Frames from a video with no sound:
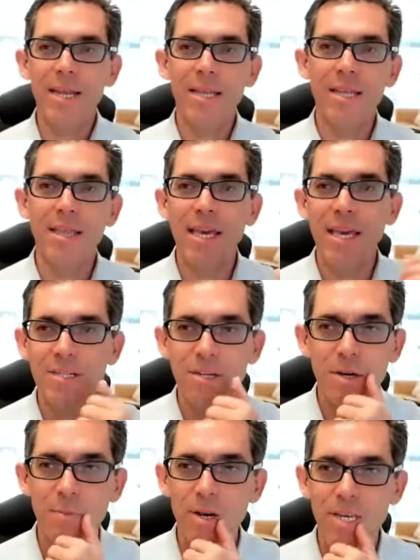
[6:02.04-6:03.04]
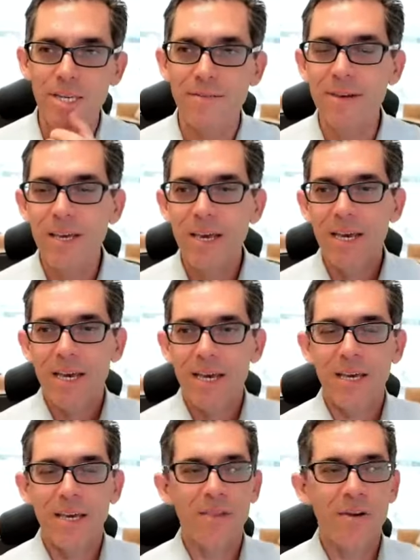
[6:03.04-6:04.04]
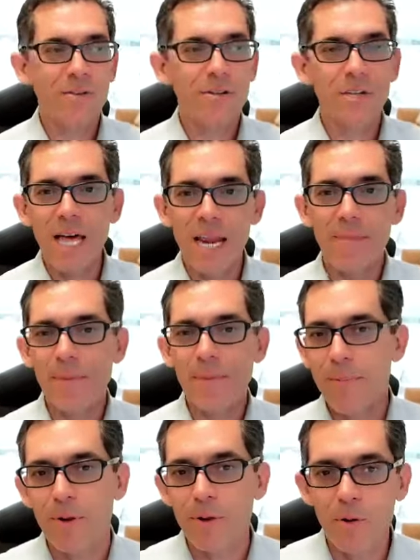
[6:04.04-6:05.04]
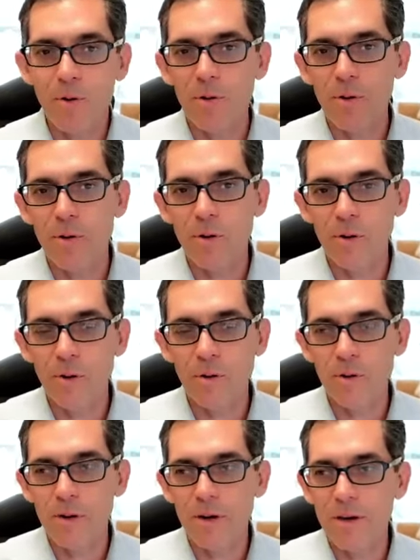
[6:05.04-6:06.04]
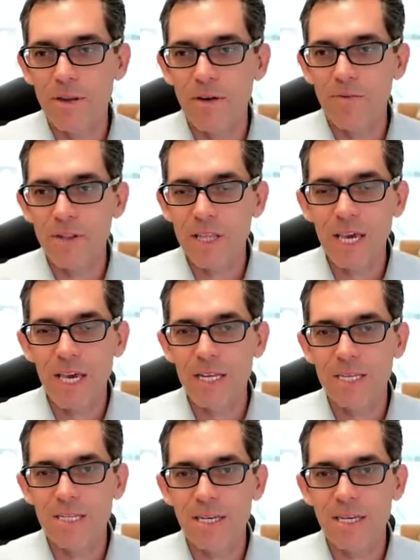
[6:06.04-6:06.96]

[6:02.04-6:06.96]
the thing is, your point, Tiff, there's a lot of people who of the leads.